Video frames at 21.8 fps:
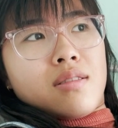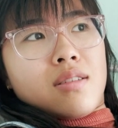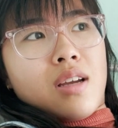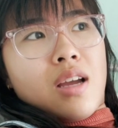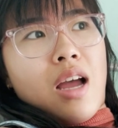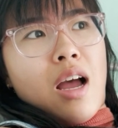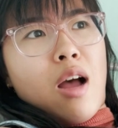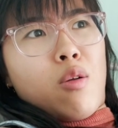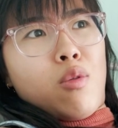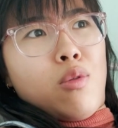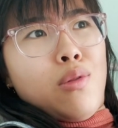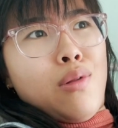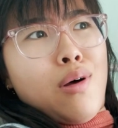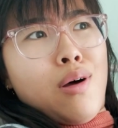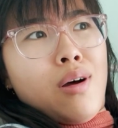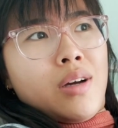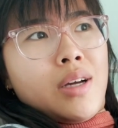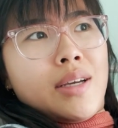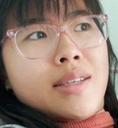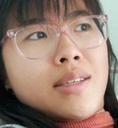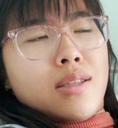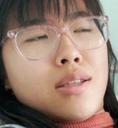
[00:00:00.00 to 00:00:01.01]
how
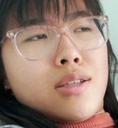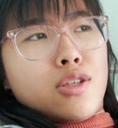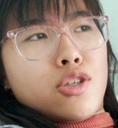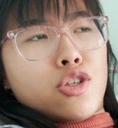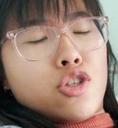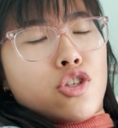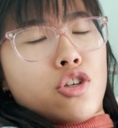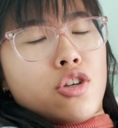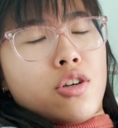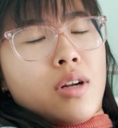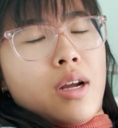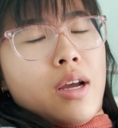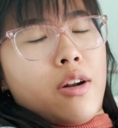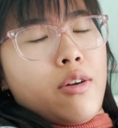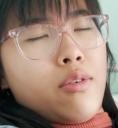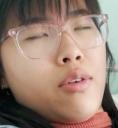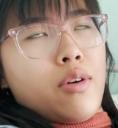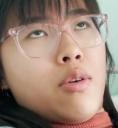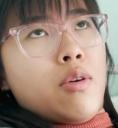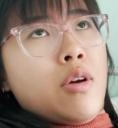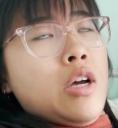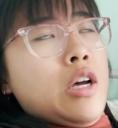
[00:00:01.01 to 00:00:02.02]
long is this shirt? I don't
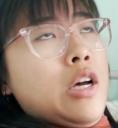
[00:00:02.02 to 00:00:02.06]
know.